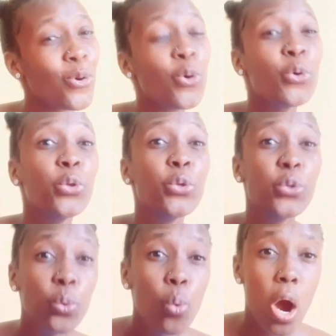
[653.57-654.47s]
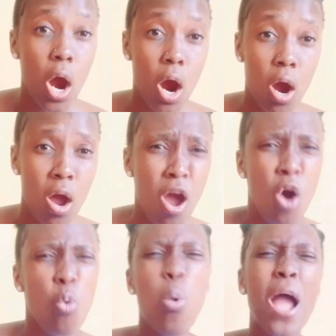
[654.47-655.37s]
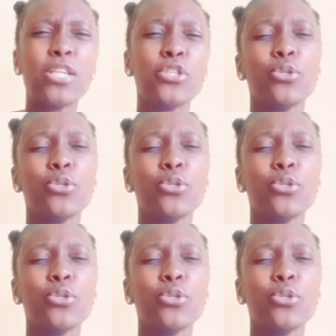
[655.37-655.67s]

who you are, why do